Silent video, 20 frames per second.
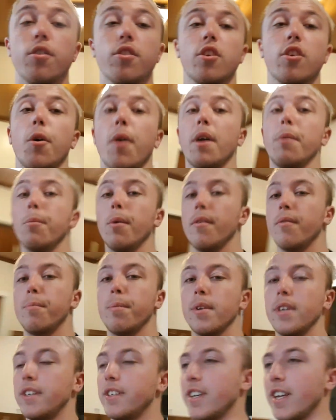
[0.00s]
to go out
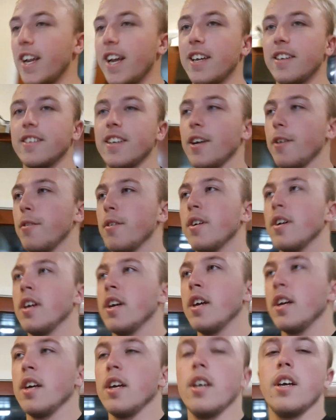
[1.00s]
with Police Connect now.
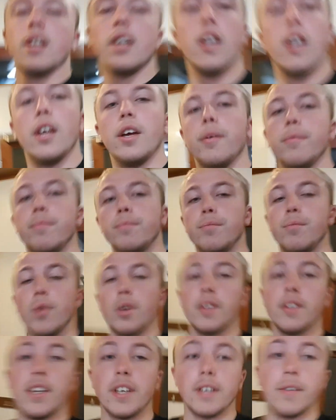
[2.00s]

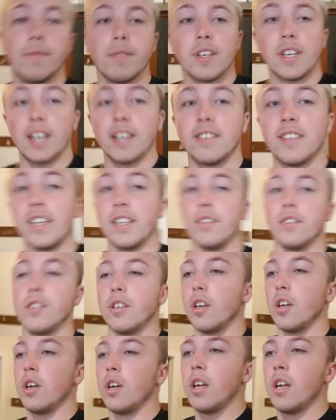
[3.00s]
We're at the Connect
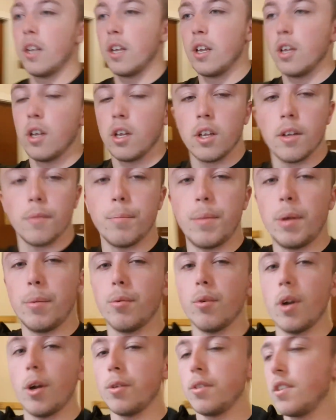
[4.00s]
Centre.
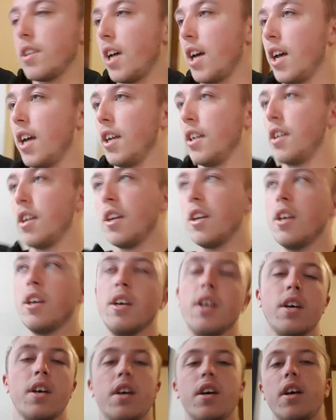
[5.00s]
People are outside.
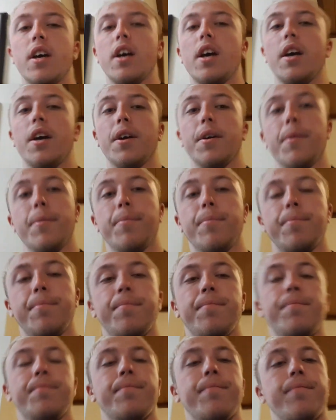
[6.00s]

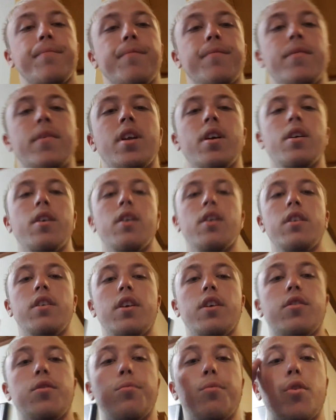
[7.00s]

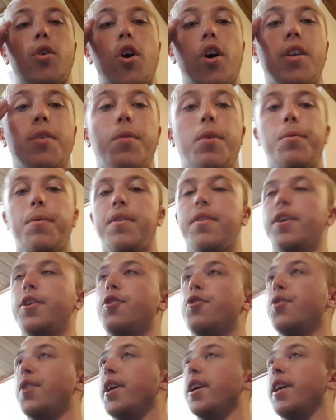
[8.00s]
Doing some recording from in
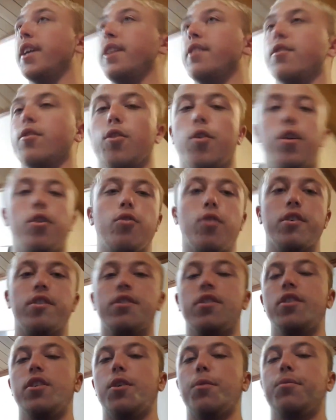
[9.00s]
the trees, going
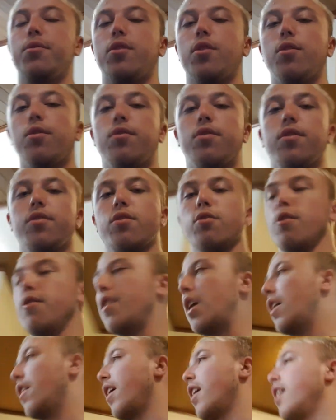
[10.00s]
past the schools and stuff like